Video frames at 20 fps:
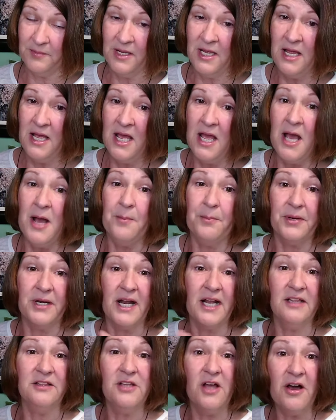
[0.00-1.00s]
But I
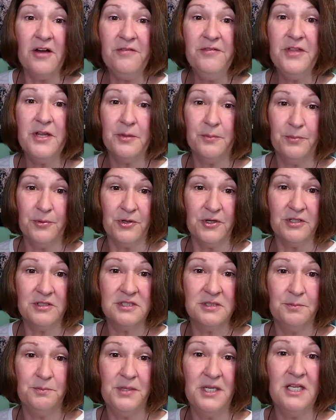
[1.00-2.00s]
love their books
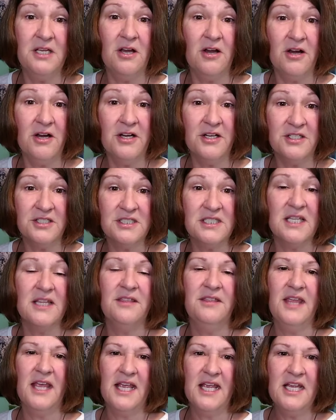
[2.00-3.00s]
because
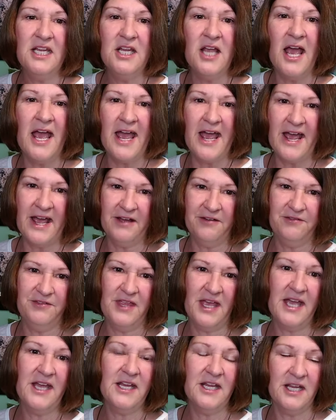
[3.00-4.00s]
they have that
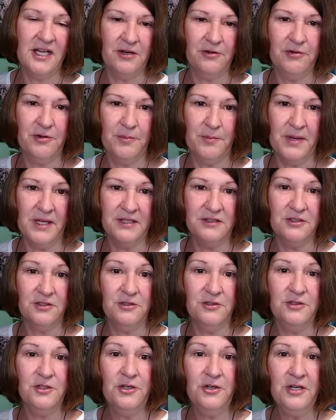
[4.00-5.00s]
incremental
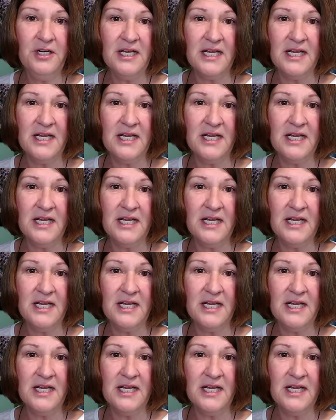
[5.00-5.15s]
learning.